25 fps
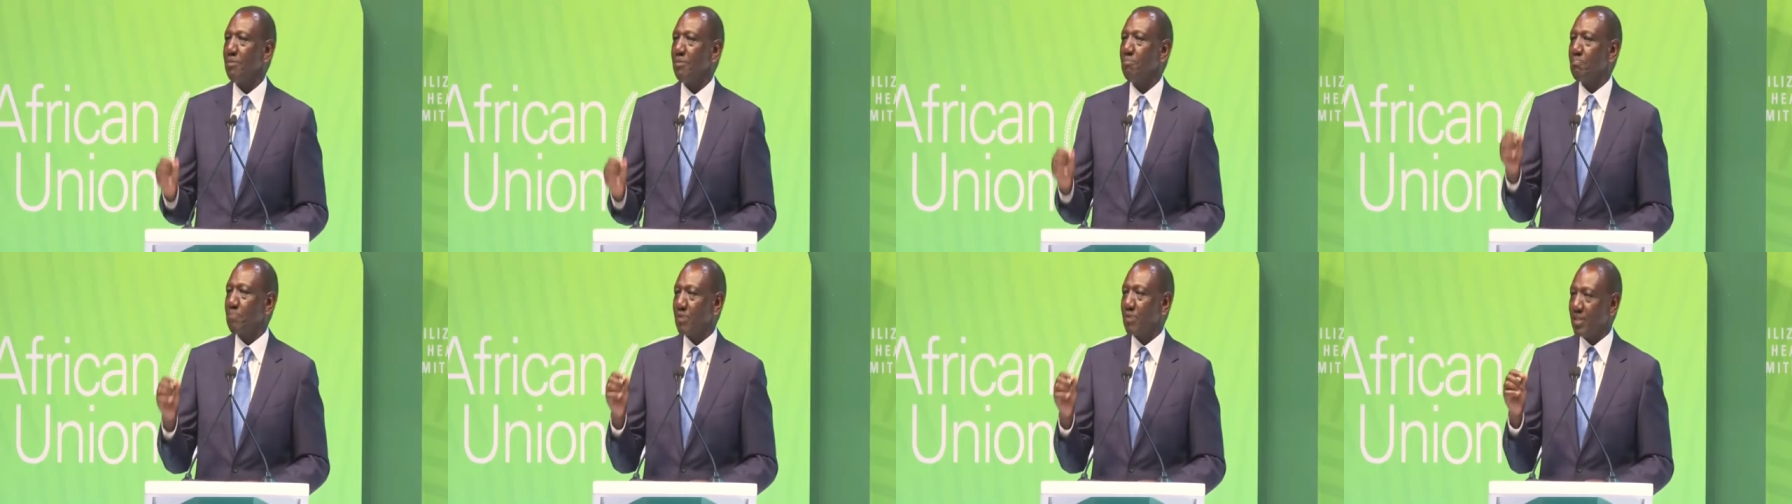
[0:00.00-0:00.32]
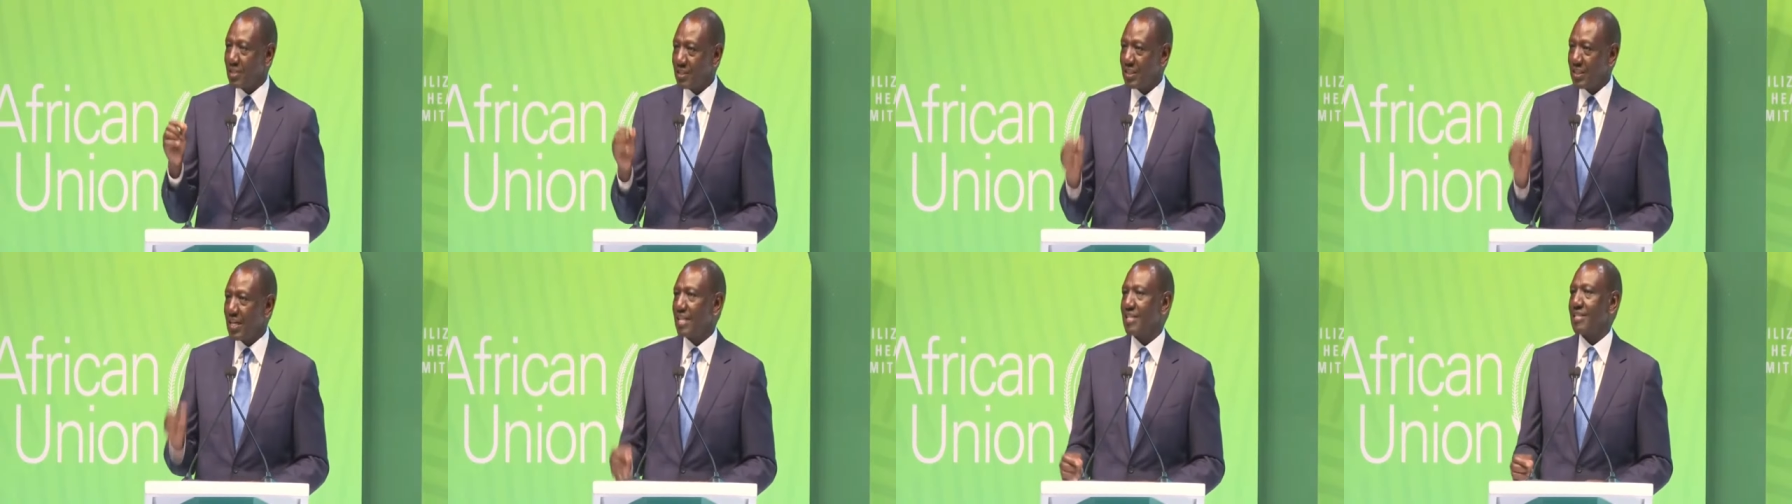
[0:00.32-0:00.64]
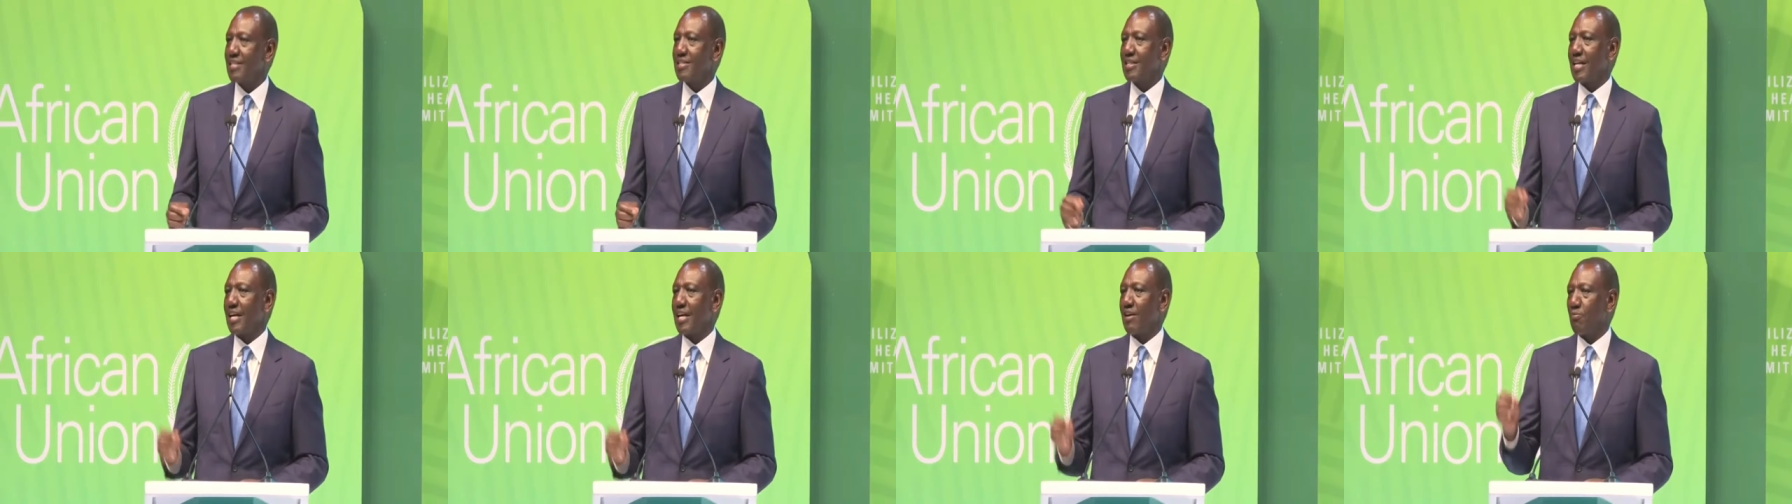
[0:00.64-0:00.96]

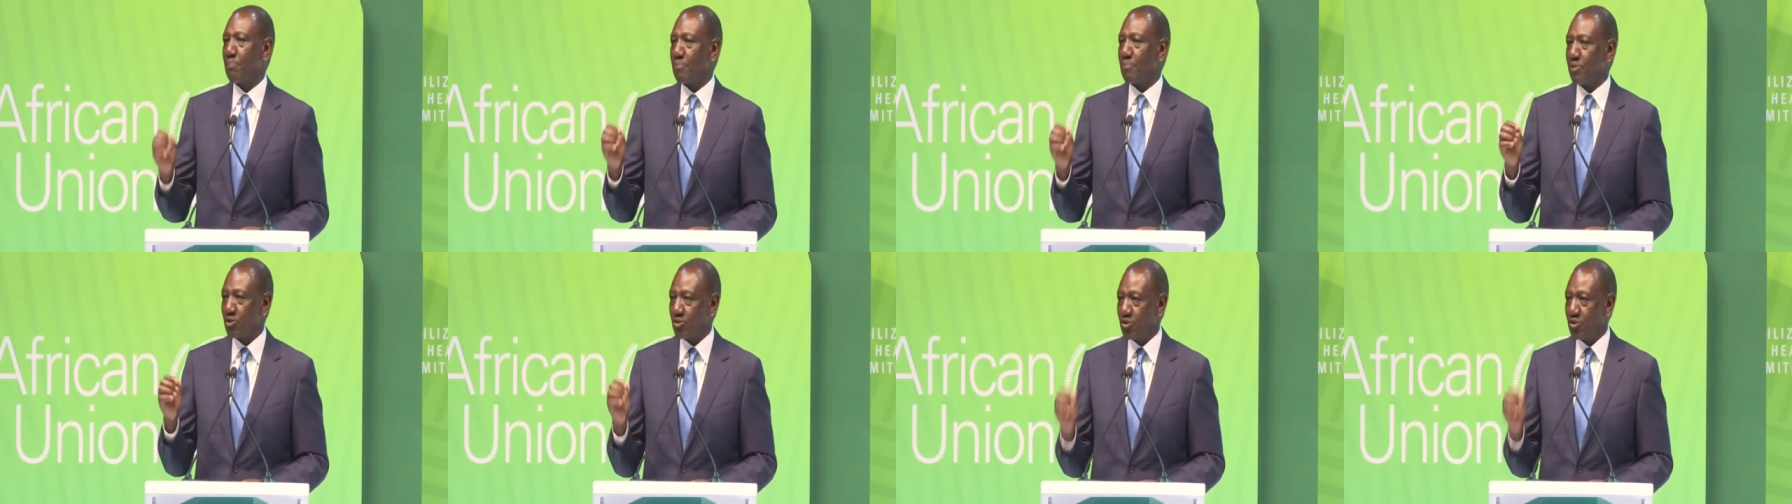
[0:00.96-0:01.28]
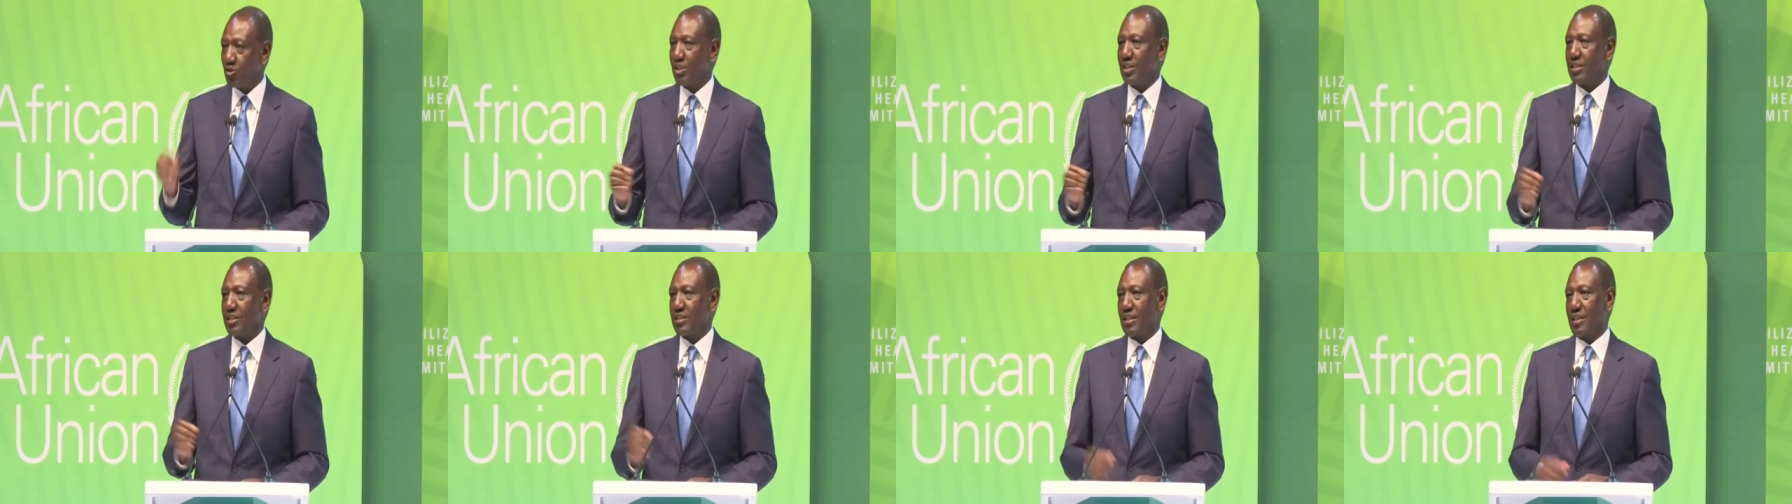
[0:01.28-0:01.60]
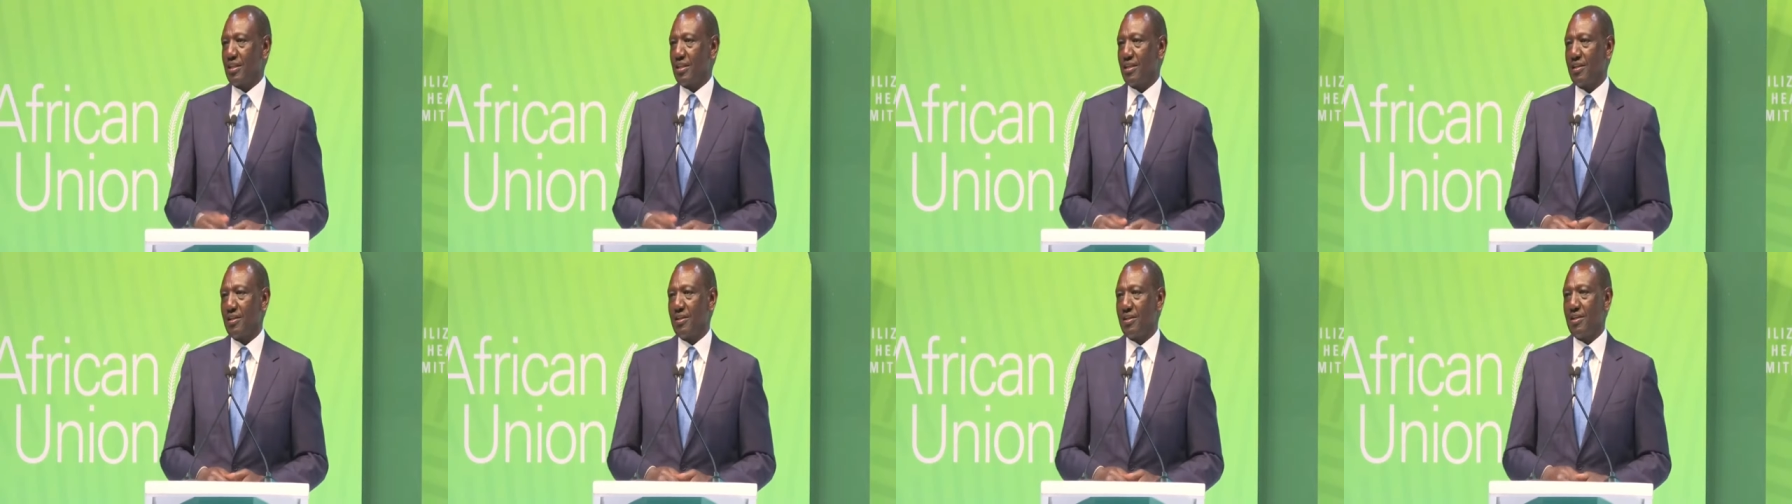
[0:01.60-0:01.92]
presents an
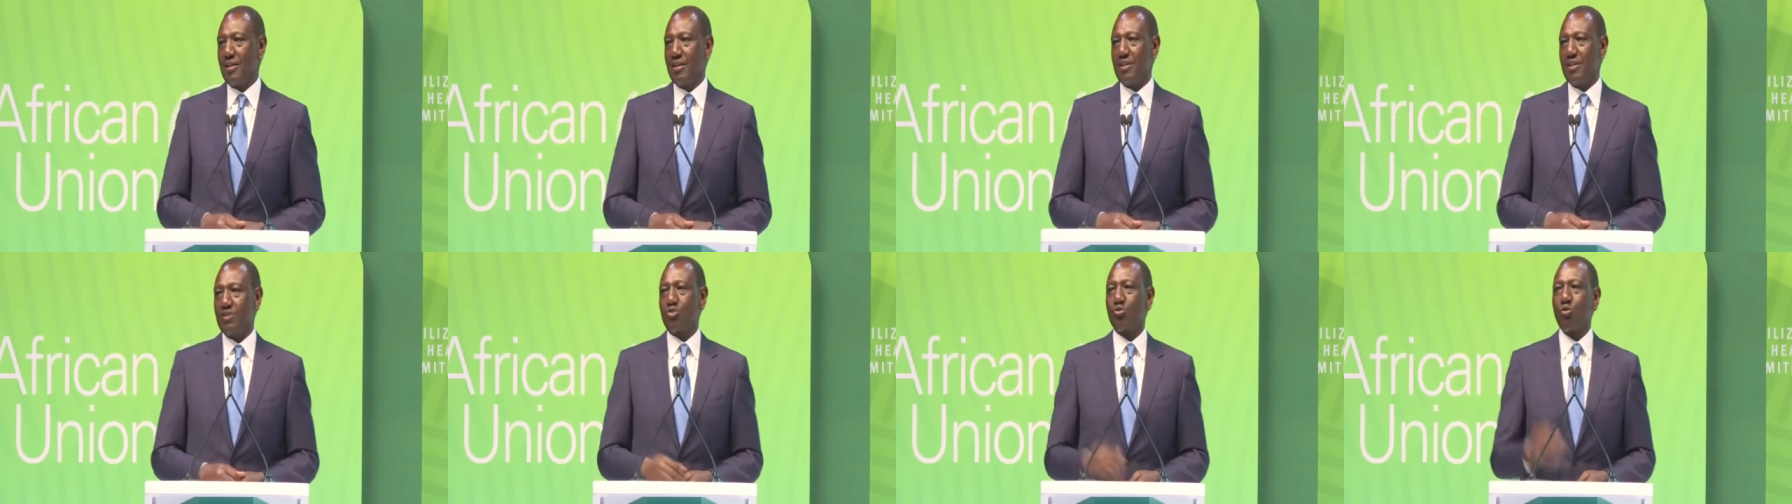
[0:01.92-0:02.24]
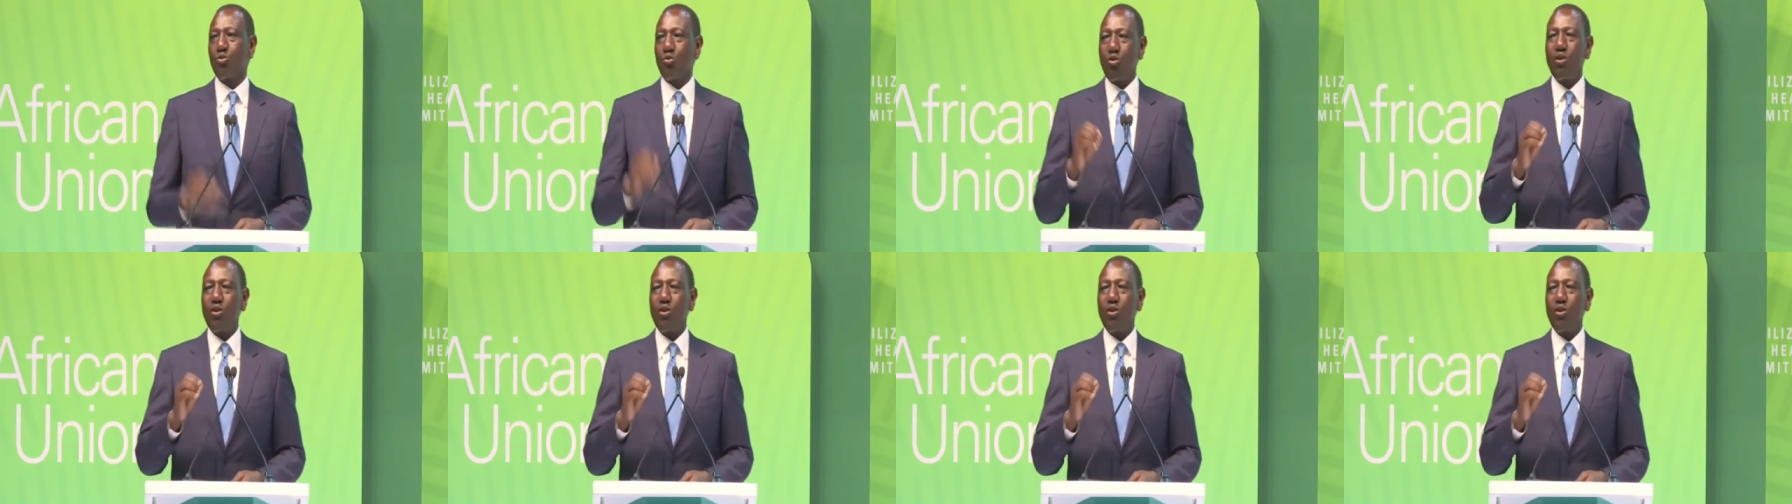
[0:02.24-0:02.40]
opportunity to